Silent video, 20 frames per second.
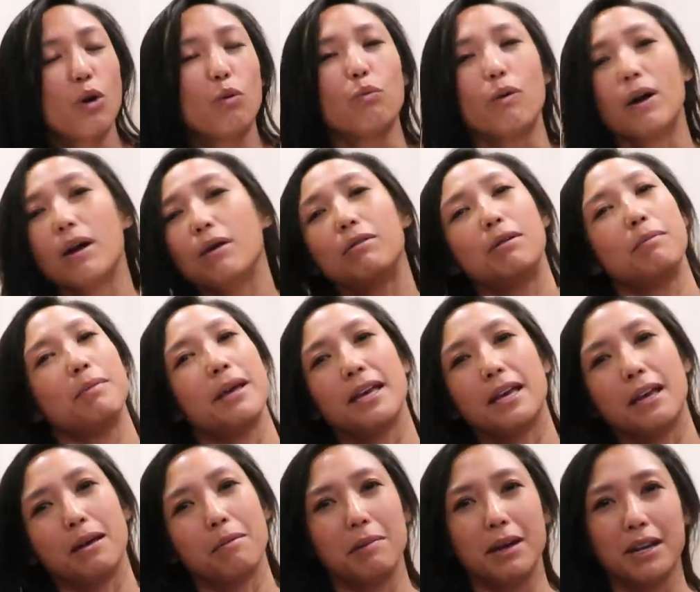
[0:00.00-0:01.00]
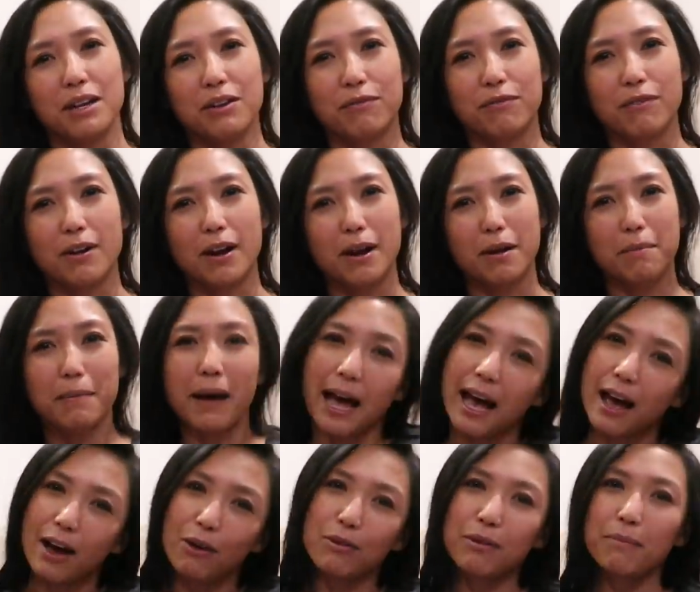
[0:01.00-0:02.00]
where we're making money from,
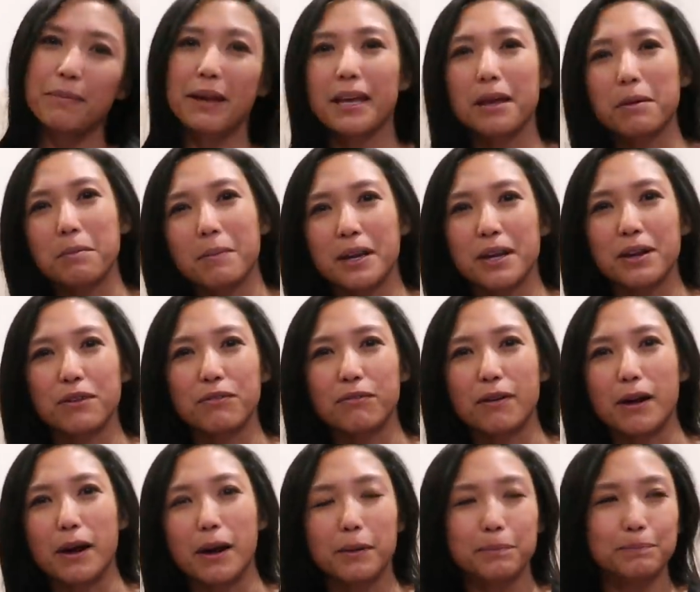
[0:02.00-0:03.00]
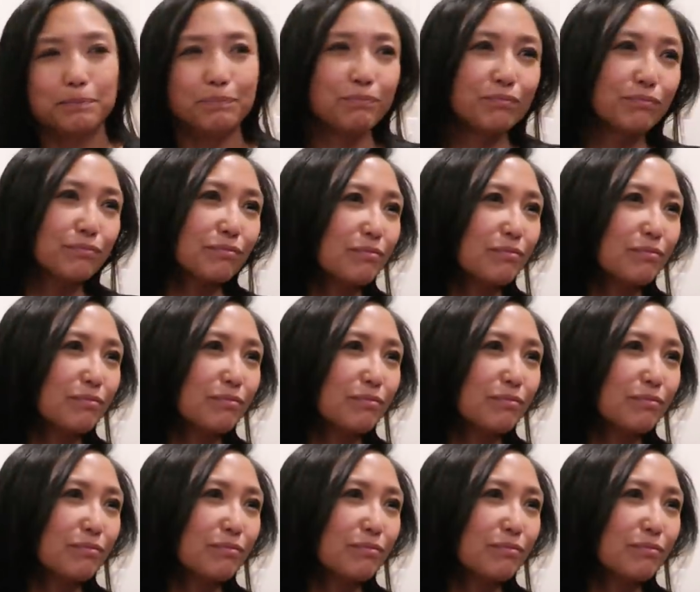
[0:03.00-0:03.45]
how we're making money from,